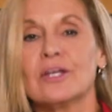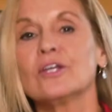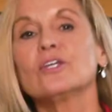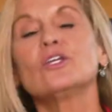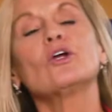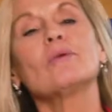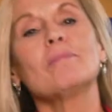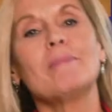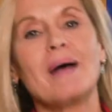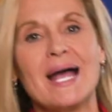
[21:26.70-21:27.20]

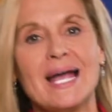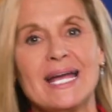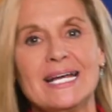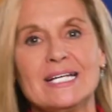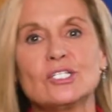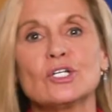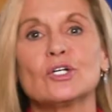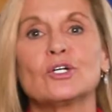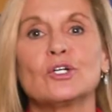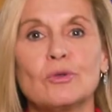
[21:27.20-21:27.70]
your
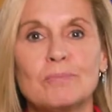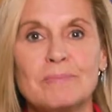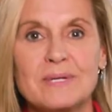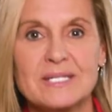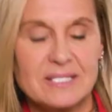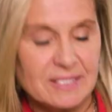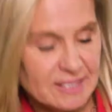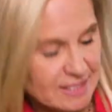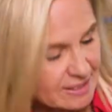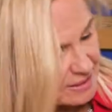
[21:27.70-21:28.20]
mind, or your
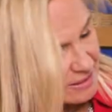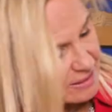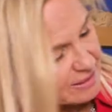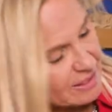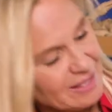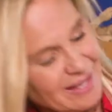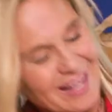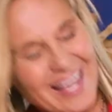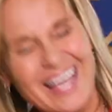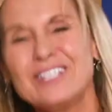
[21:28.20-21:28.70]
business?
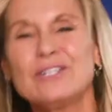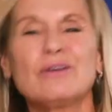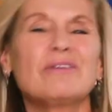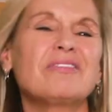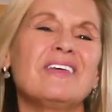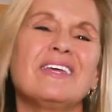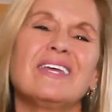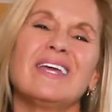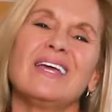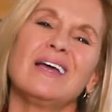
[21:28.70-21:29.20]
And you're
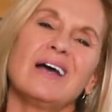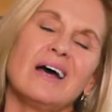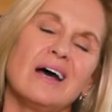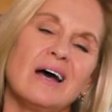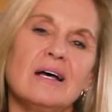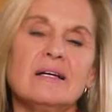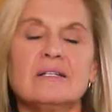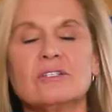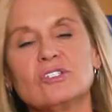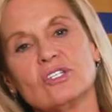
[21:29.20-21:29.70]
thinking,
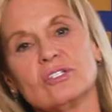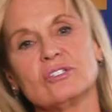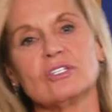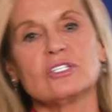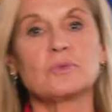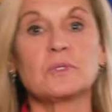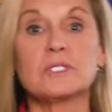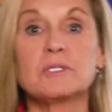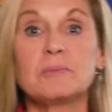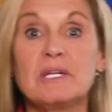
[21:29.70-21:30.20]
Jill
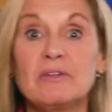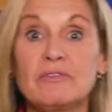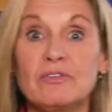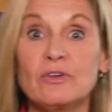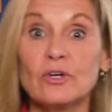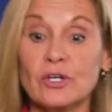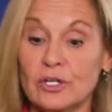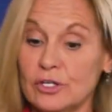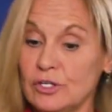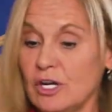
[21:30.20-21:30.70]
just wants me to
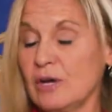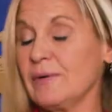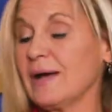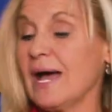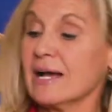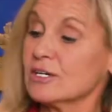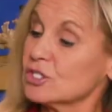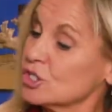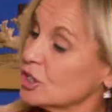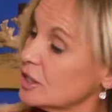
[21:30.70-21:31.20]
feel good. No,
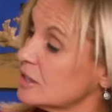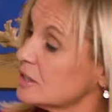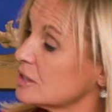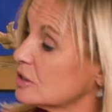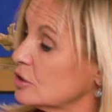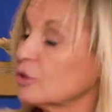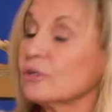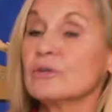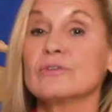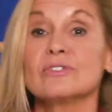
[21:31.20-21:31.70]
actually, it's
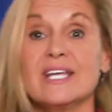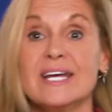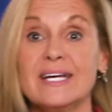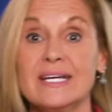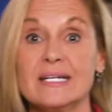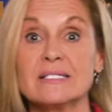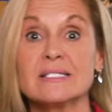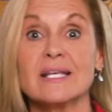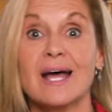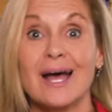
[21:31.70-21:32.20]

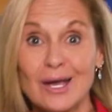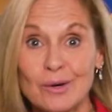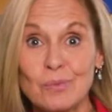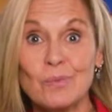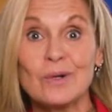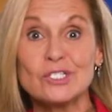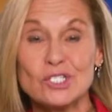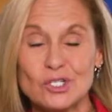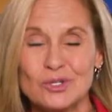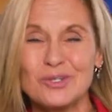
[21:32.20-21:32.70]
neuroscience. I
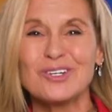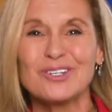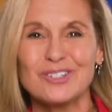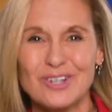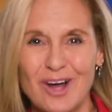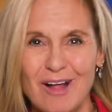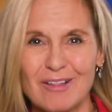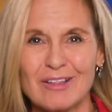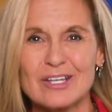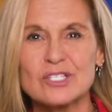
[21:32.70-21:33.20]
want you to
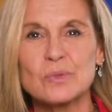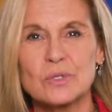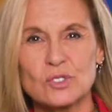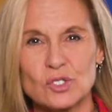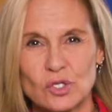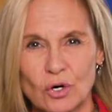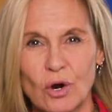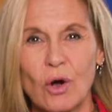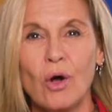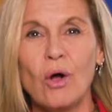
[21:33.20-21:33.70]
acknowledge what
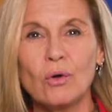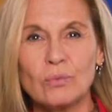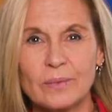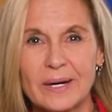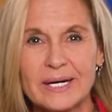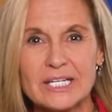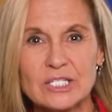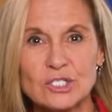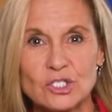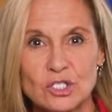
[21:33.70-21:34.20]
you're
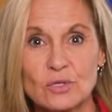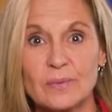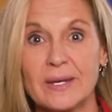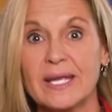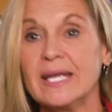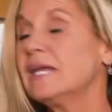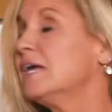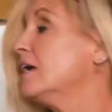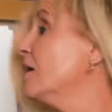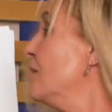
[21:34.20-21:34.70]
already doing